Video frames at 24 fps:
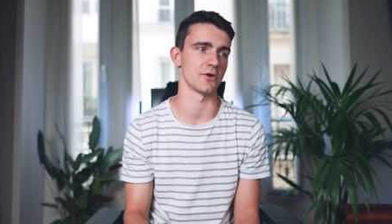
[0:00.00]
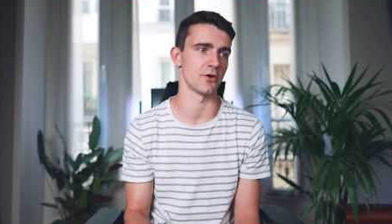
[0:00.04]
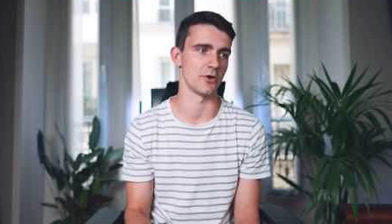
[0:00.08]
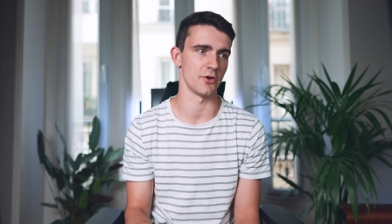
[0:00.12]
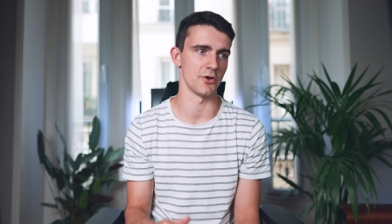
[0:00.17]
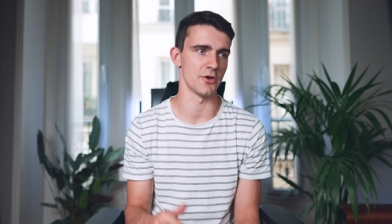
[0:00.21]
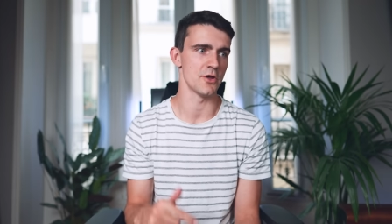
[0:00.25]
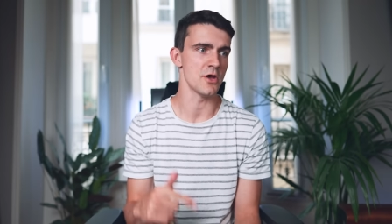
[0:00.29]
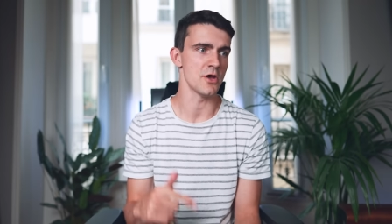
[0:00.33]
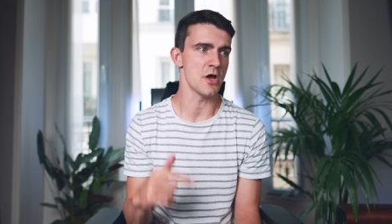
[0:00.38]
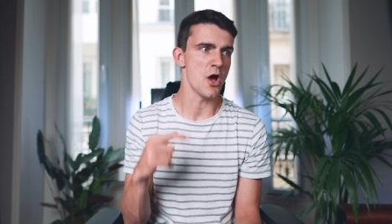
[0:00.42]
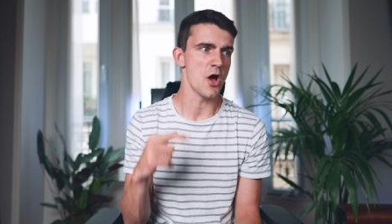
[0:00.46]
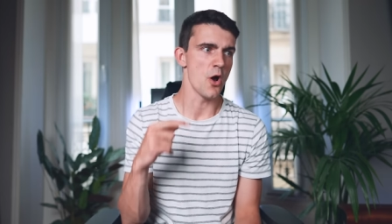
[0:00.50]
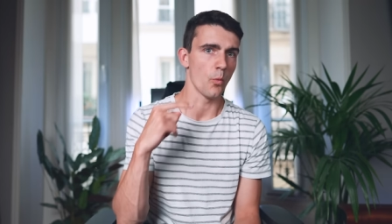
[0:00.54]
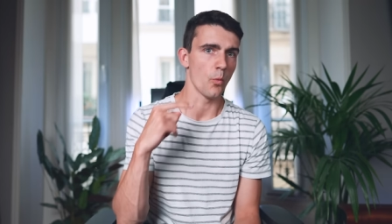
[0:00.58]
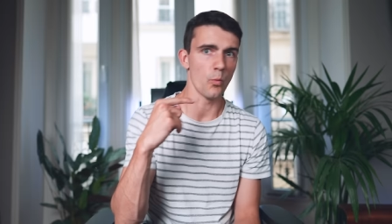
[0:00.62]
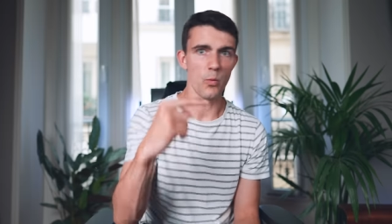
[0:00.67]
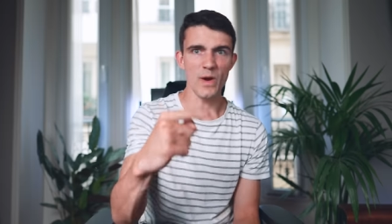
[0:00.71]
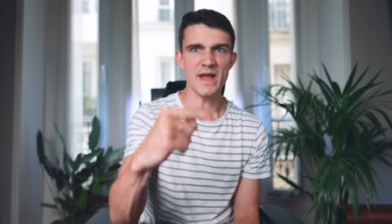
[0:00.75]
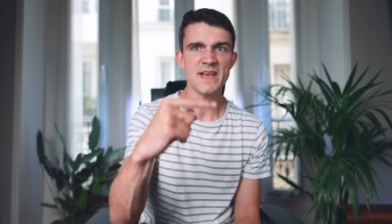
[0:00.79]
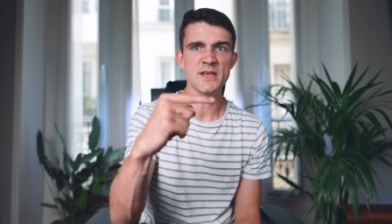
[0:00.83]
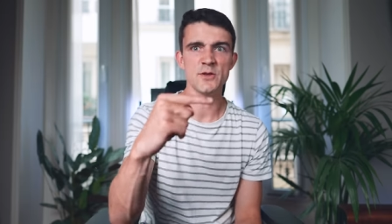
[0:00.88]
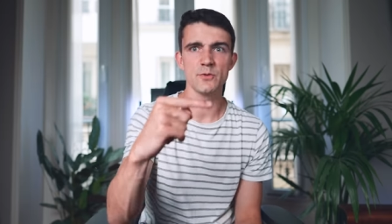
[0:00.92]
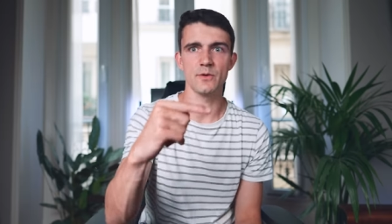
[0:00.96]
on
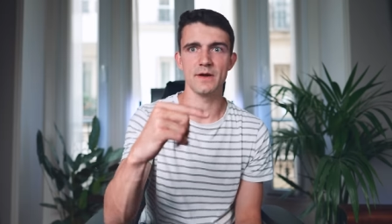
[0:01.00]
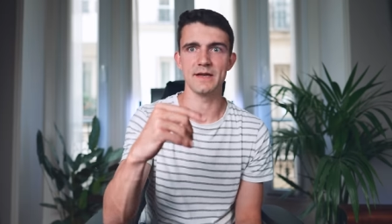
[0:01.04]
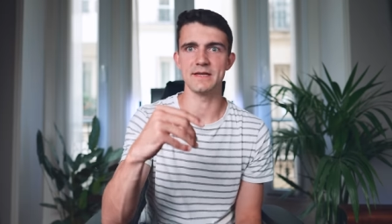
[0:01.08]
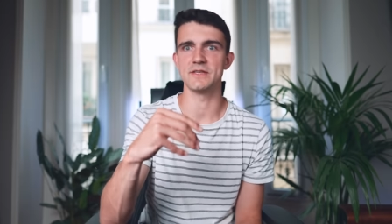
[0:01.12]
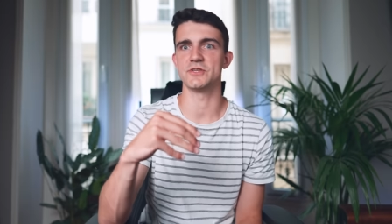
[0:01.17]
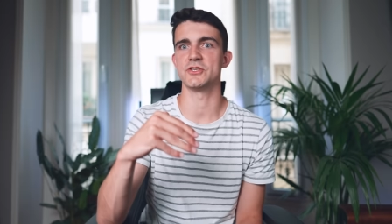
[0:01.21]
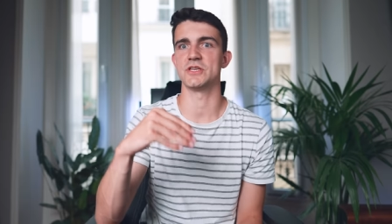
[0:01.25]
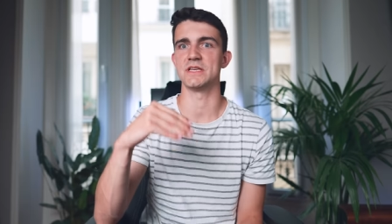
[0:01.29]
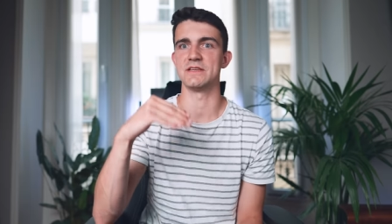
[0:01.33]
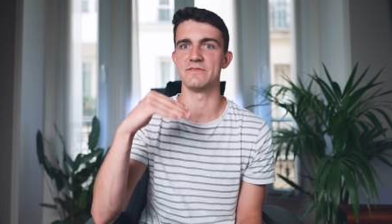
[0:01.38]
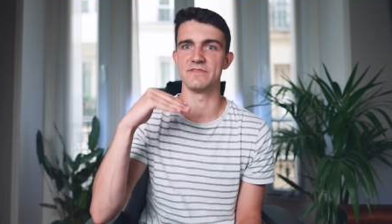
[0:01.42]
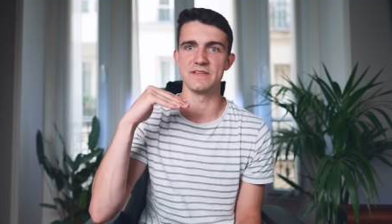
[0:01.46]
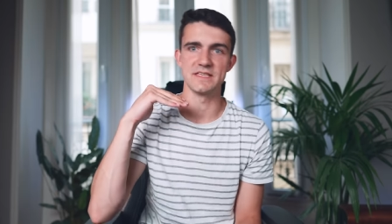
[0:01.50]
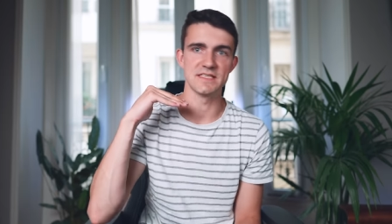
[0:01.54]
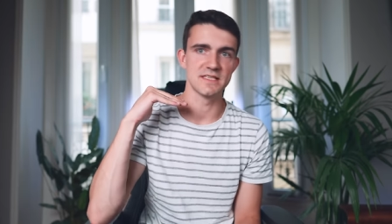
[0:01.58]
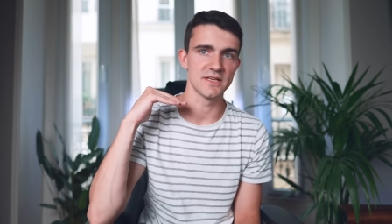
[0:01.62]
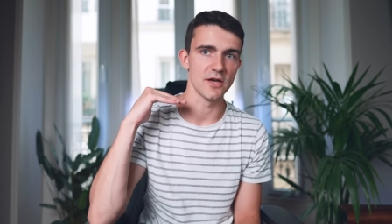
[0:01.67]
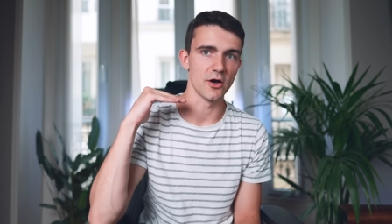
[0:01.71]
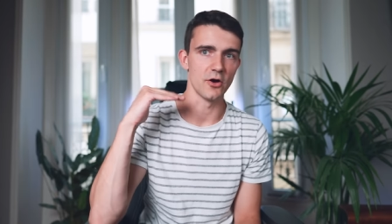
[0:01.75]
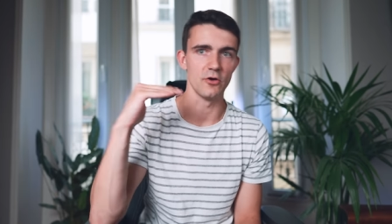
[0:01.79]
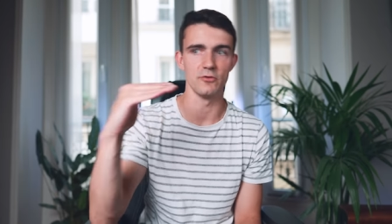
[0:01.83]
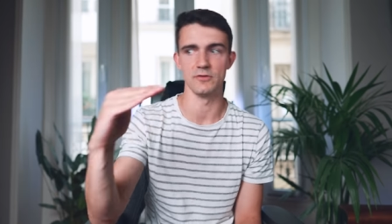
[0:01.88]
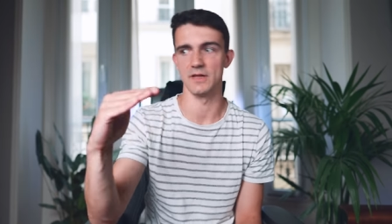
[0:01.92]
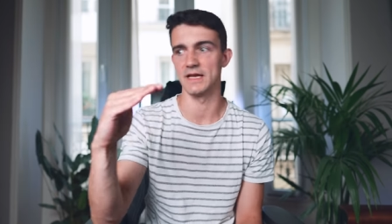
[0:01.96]
when do I achieve this goal?